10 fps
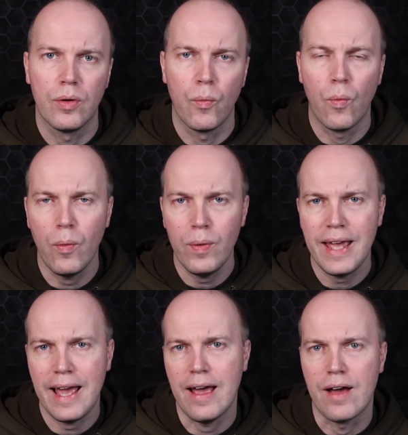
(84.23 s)
what we
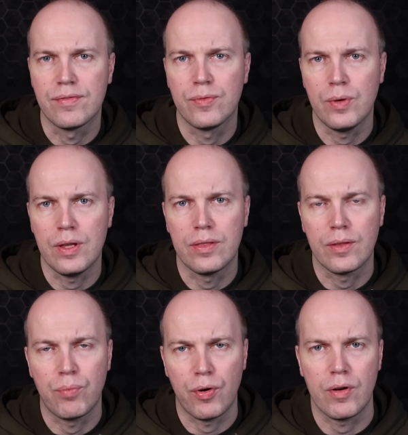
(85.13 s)
have with
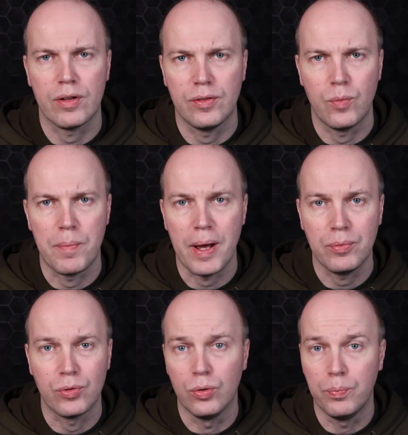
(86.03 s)
progressive web apps,
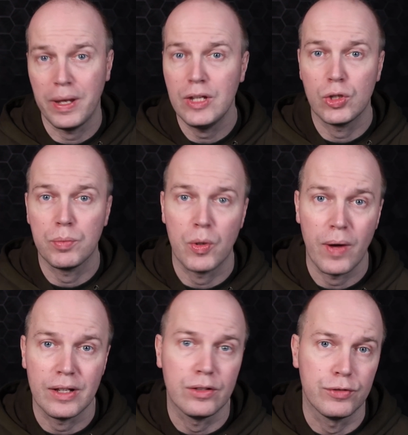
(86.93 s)
or
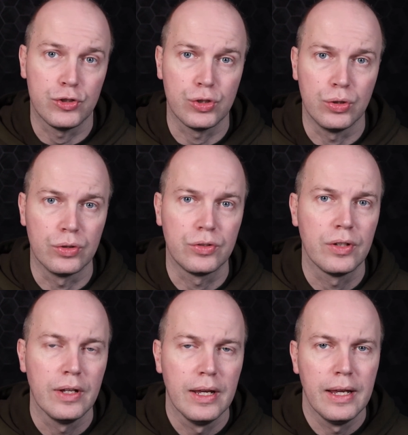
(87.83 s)
PWAs for short,
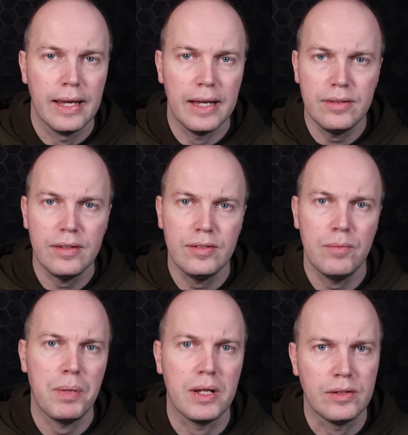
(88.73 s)
is this
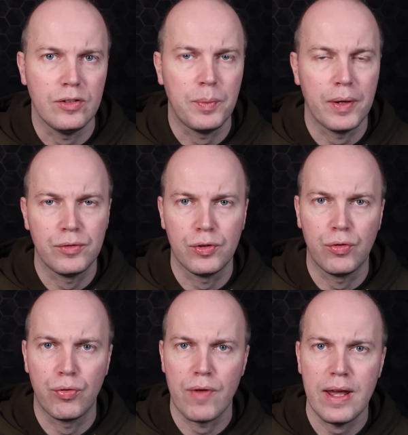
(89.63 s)
ability to be able to
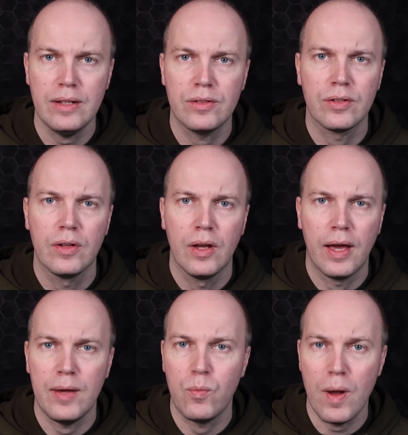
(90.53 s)
create a
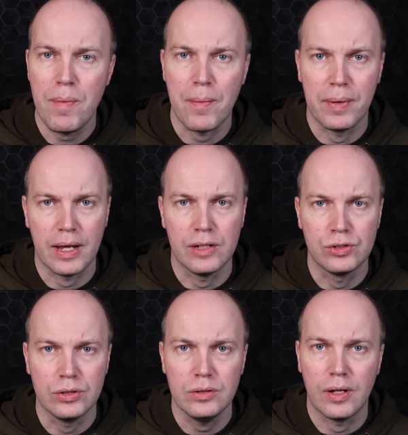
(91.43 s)
web
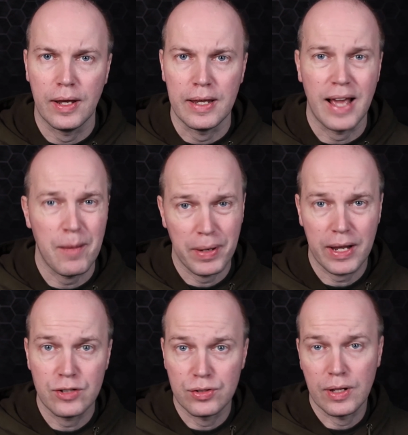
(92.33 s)
application, an
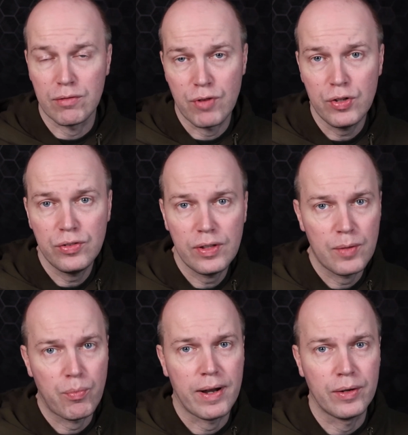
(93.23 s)
application that runs in the
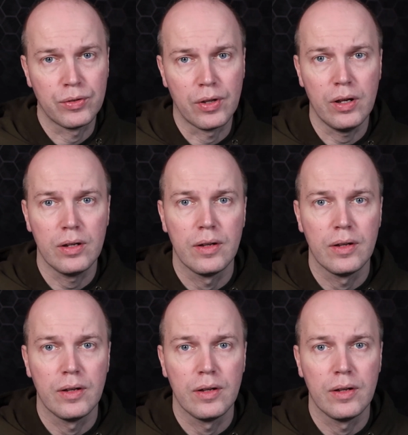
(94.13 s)
browser